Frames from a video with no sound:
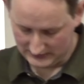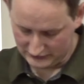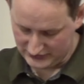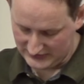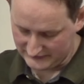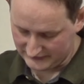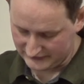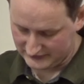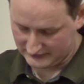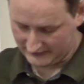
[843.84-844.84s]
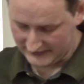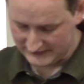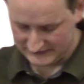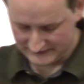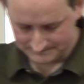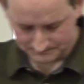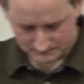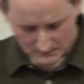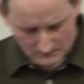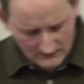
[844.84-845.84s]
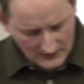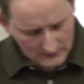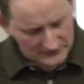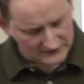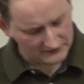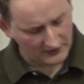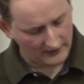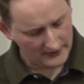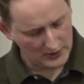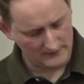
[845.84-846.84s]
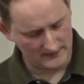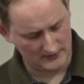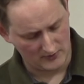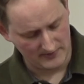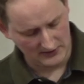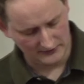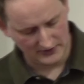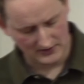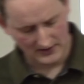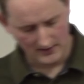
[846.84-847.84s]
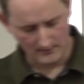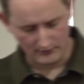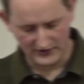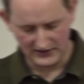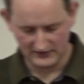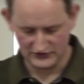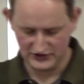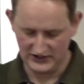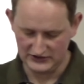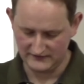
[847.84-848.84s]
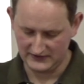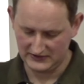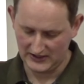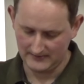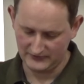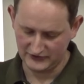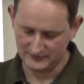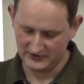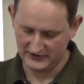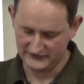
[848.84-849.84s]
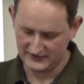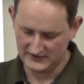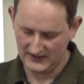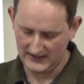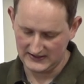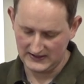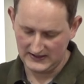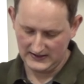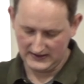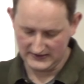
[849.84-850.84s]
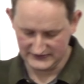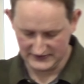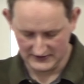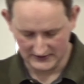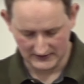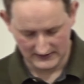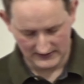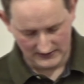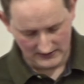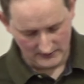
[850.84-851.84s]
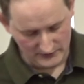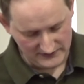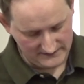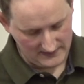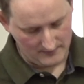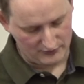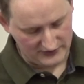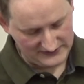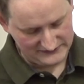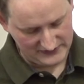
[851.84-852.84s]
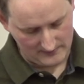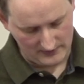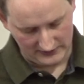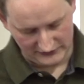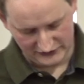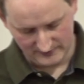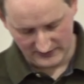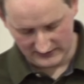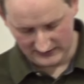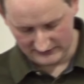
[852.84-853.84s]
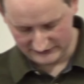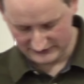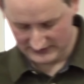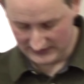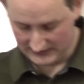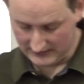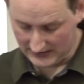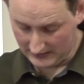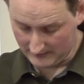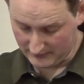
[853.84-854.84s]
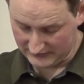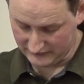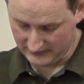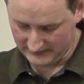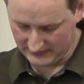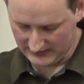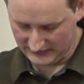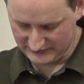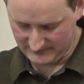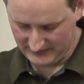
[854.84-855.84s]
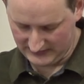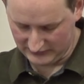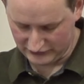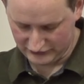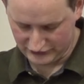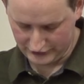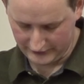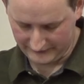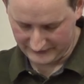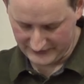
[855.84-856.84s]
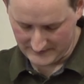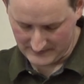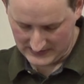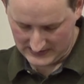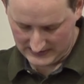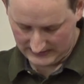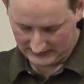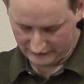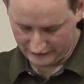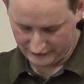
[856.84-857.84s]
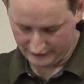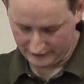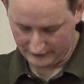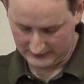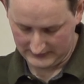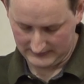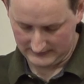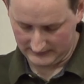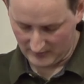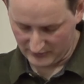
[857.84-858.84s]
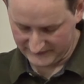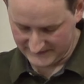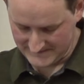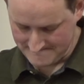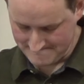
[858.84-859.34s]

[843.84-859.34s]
Jesus Christ. And we need to turn out of our rebellion, break the chains of the captors because the King is here. We need to embrace him and experience, and, and, and by doing that, experience true freedom and true liberty.